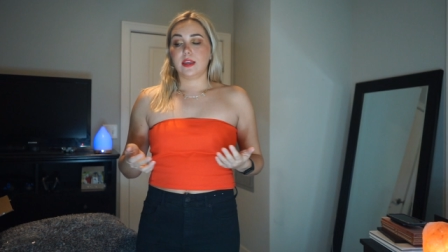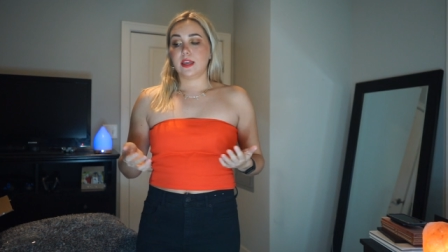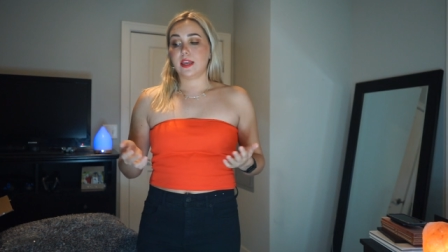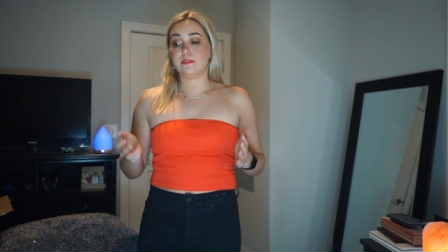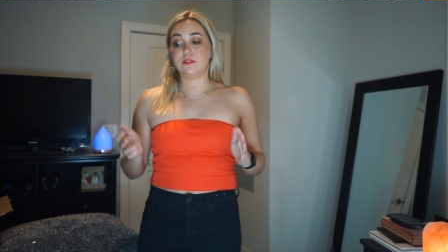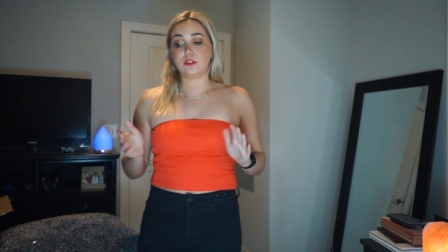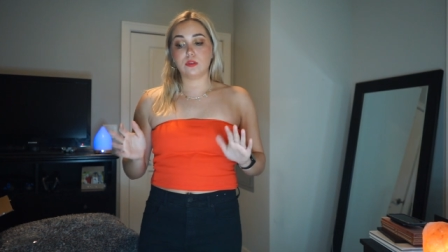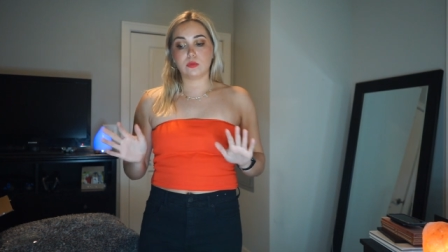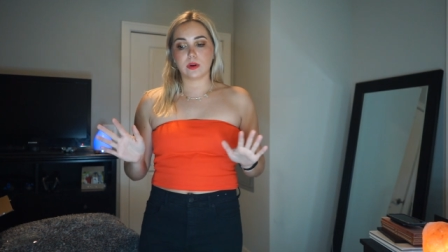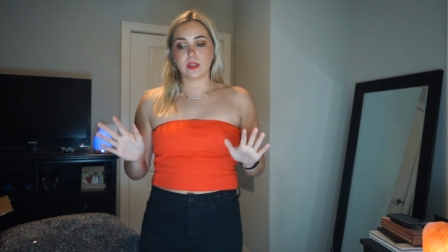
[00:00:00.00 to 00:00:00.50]

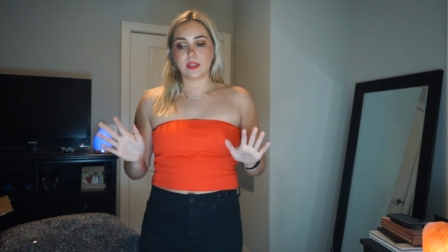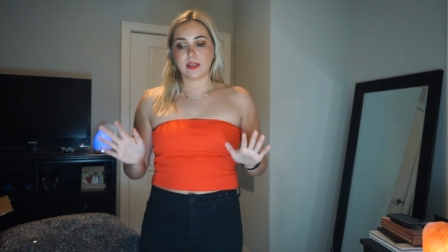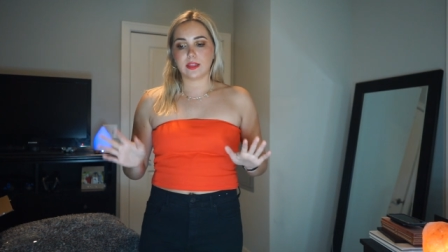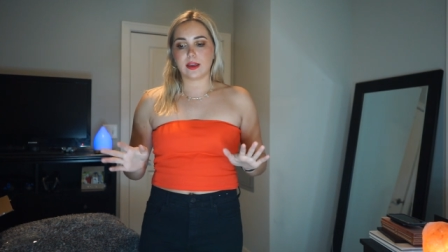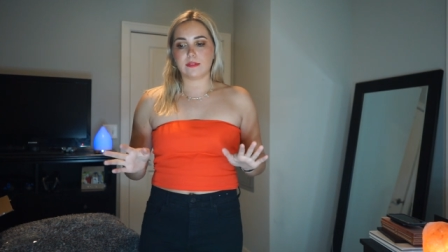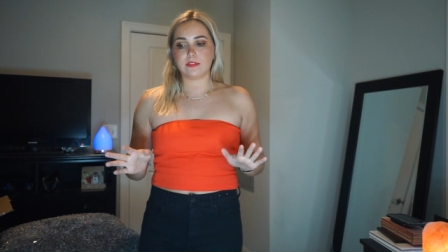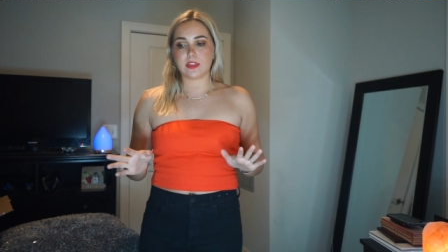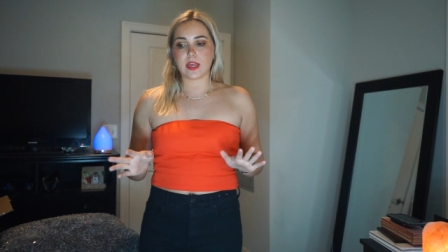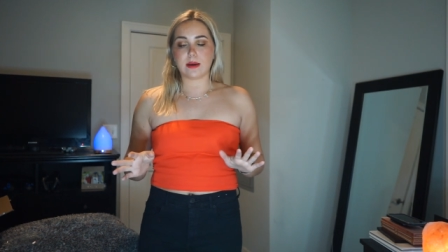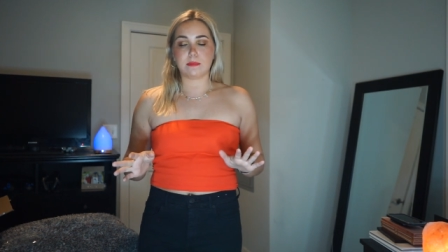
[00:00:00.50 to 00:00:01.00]
if you really
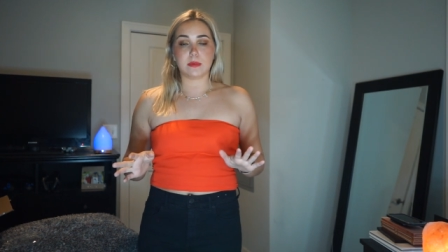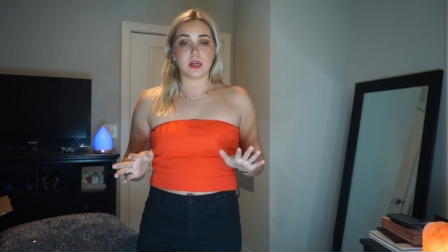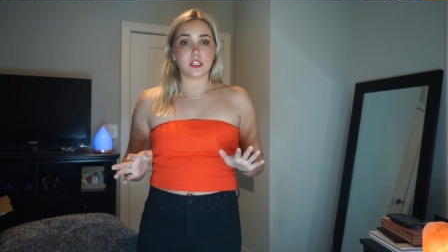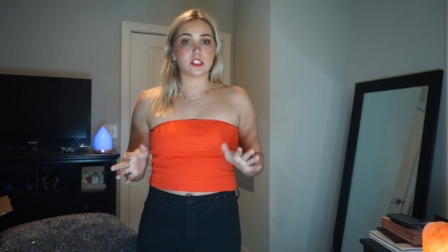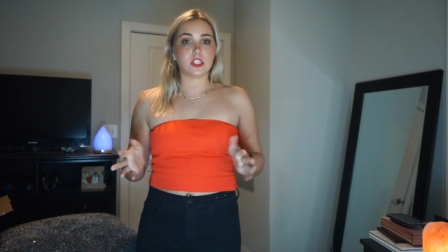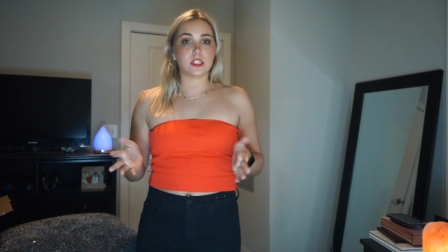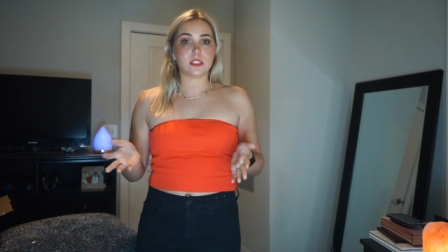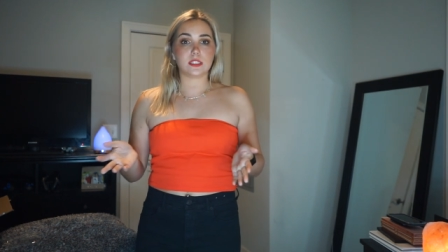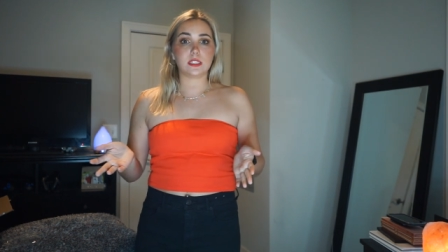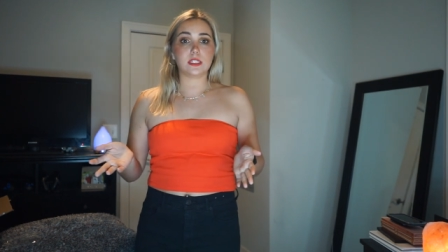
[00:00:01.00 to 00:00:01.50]
love it that
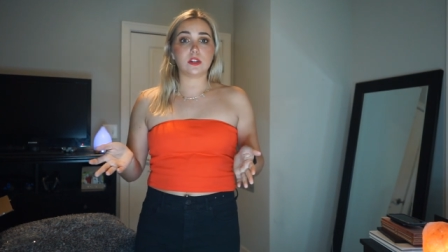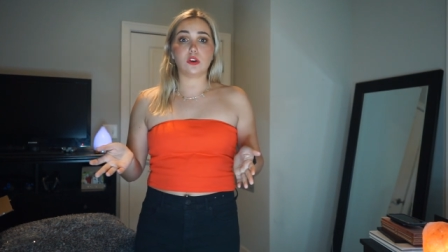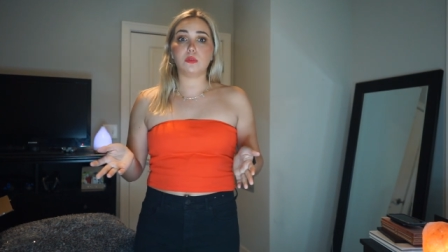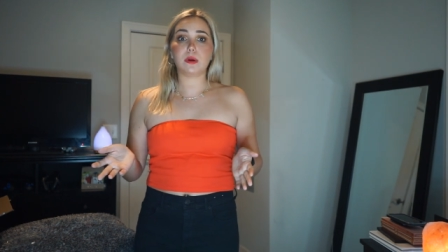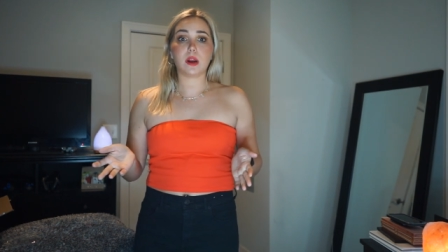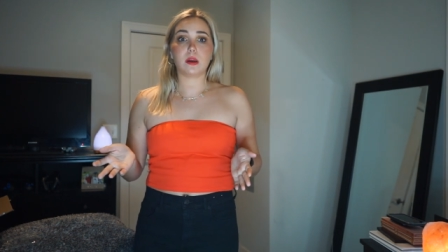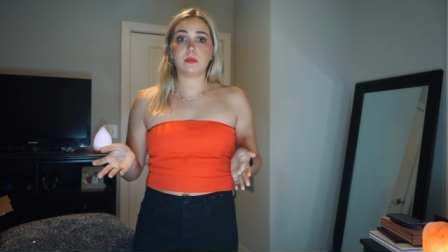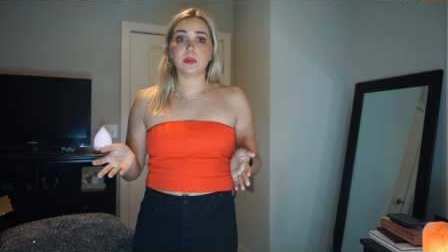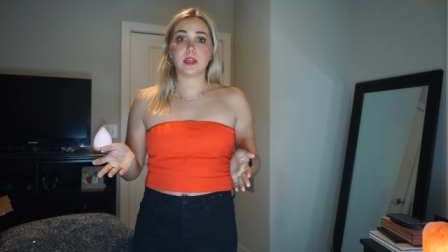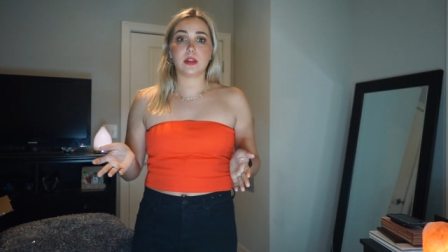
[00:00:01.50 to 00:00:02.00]
much, it's still
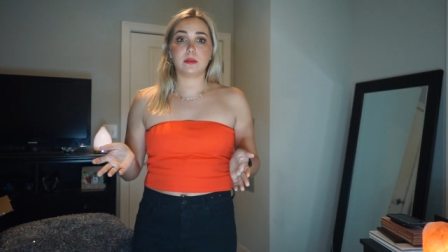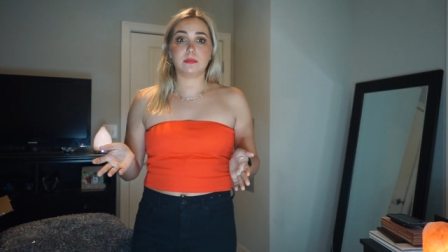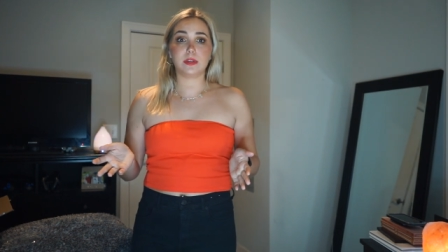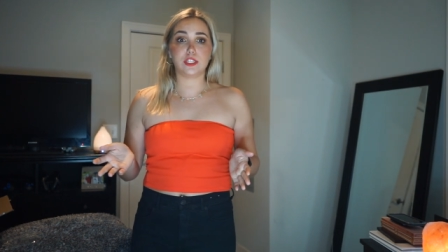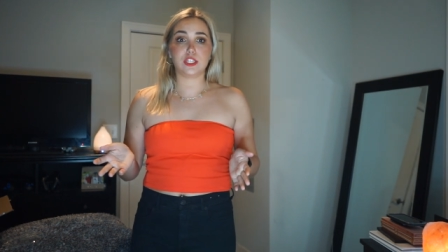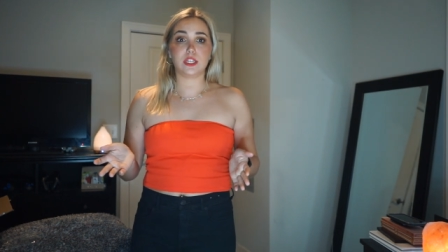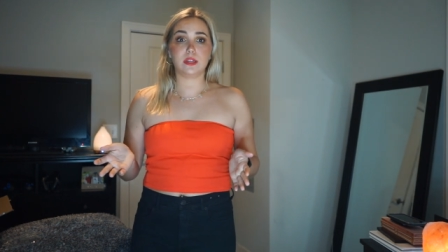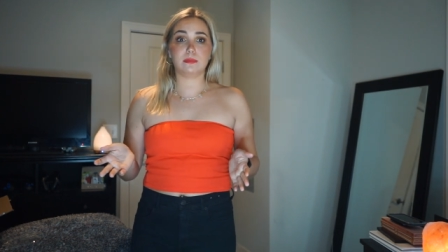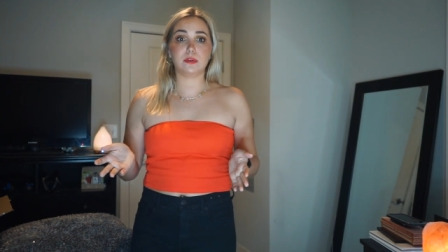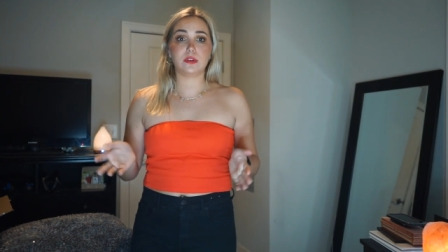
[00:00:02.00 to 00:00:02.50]
probably gonna be
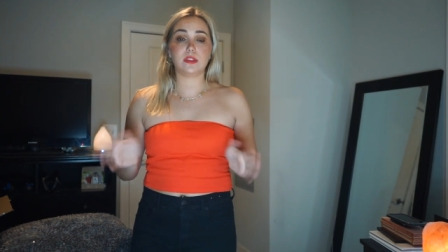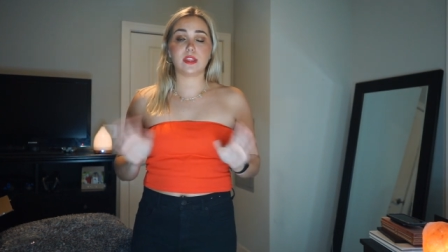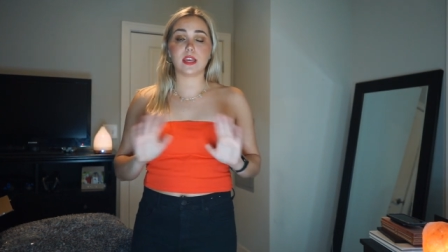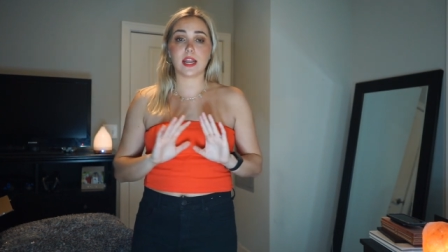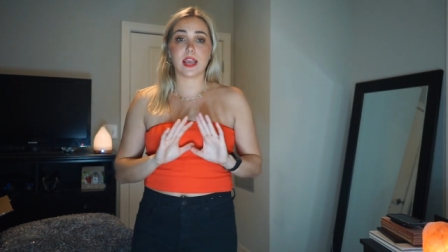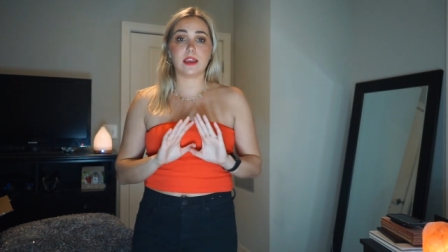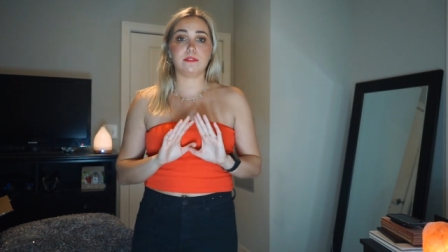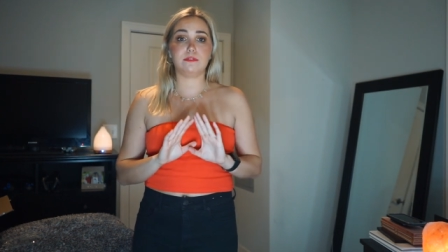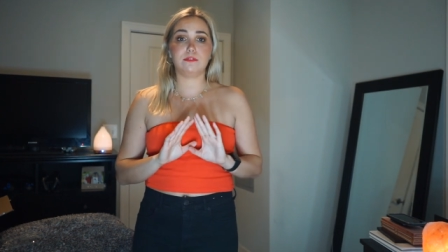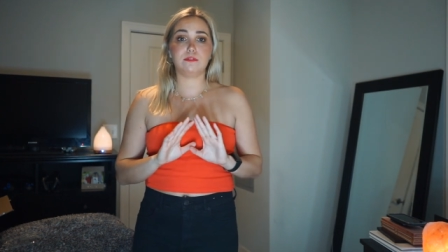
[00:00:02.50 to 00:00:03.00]
cheaper
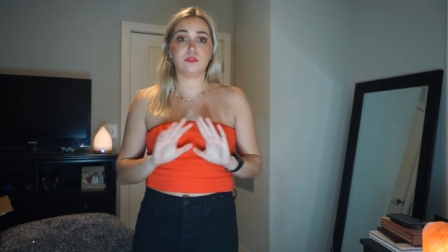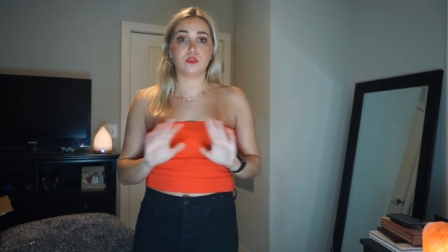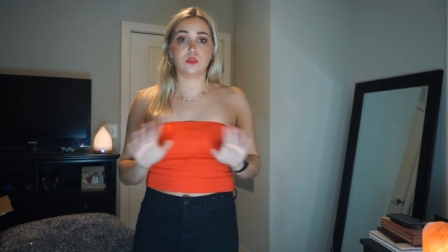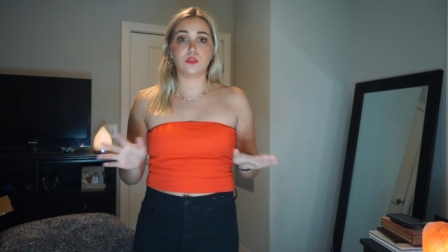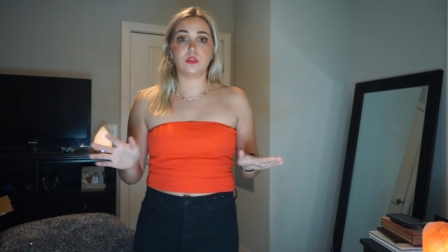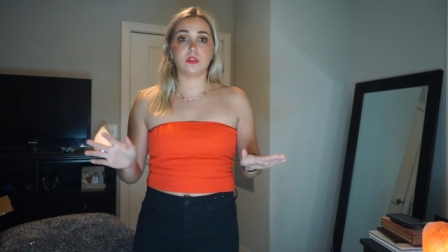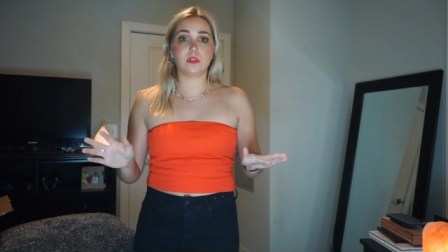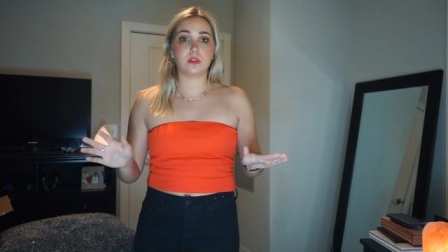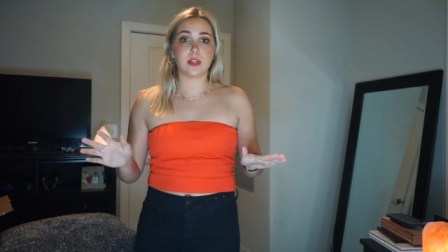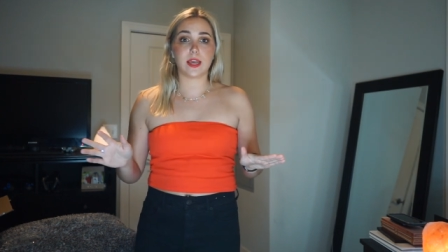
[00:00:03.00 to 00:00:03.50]
than a
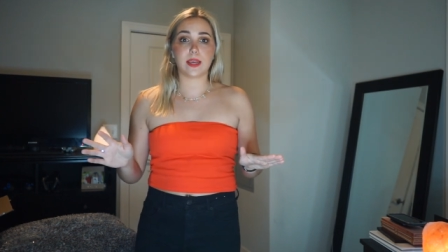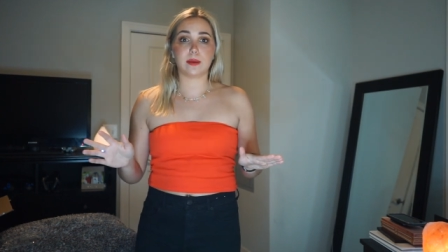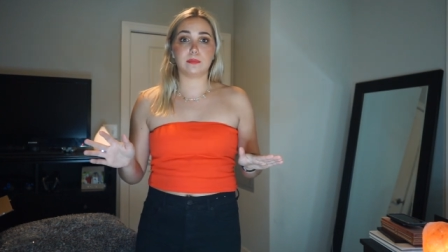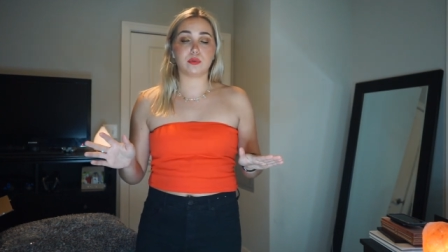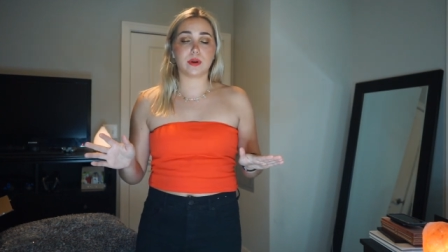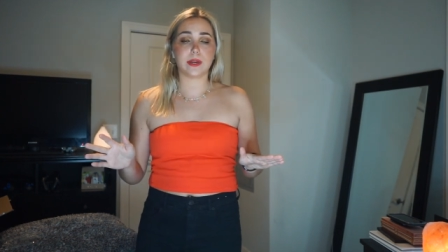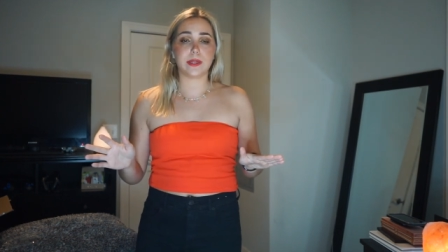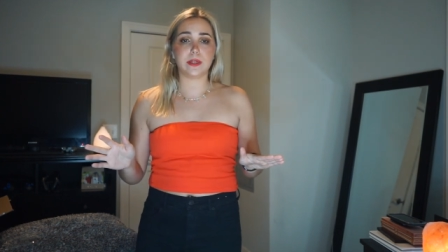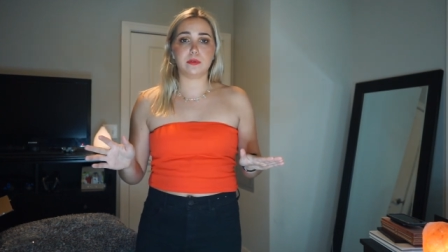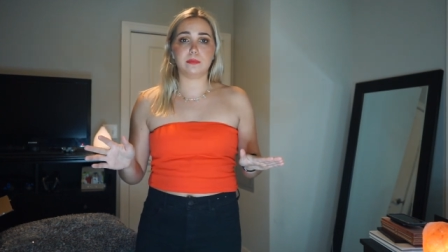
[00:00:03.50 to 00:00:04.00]
full like
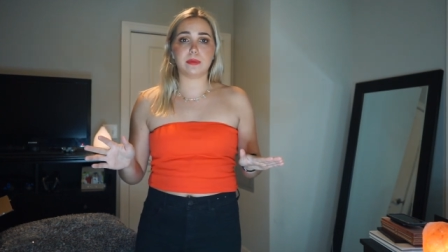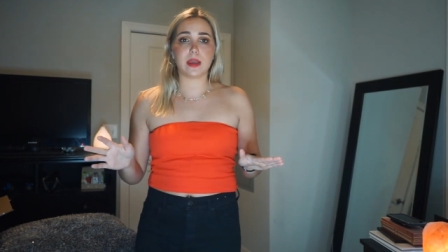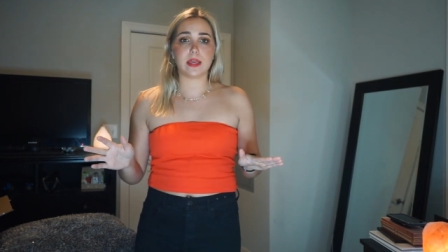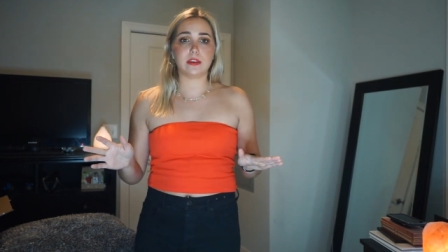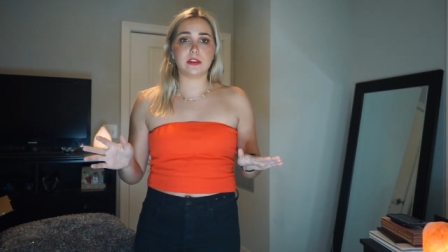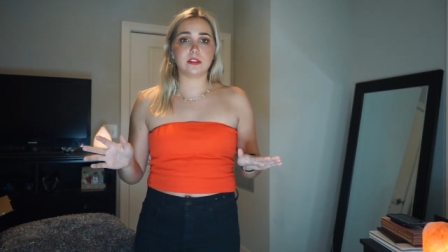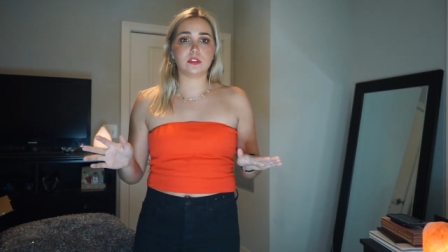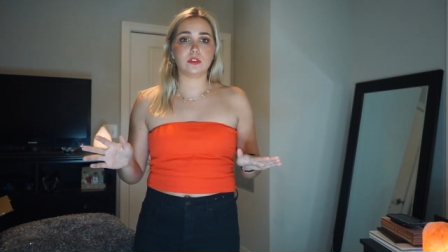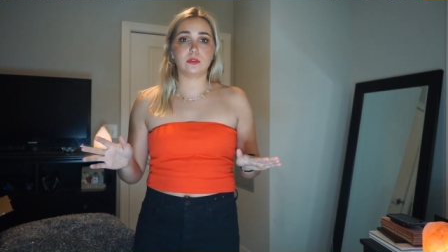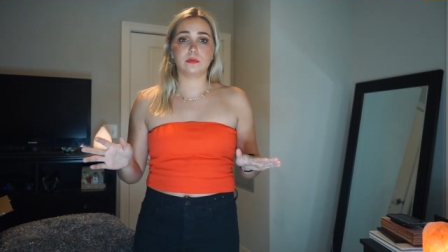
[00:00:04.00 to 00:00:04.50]
brand new
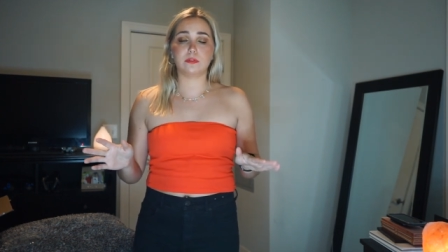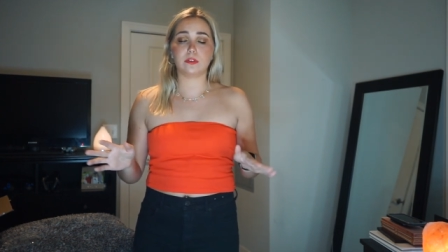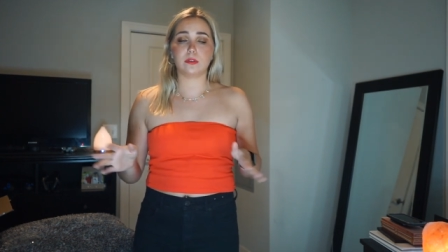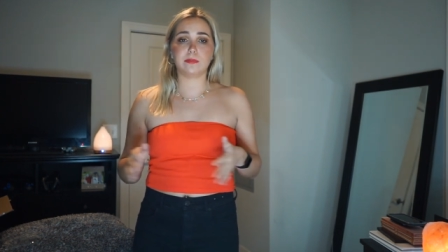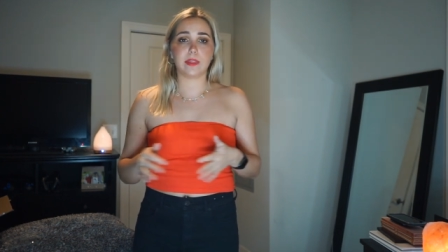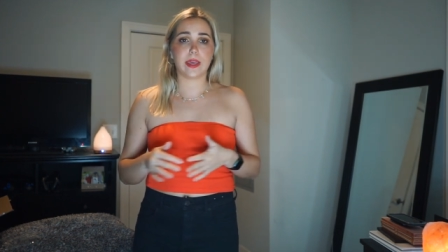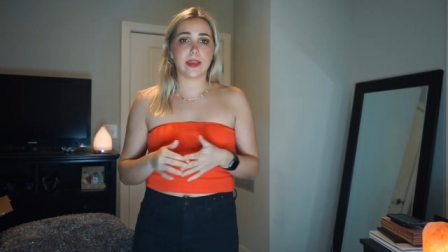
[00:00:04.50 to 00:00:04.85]
bathing suit from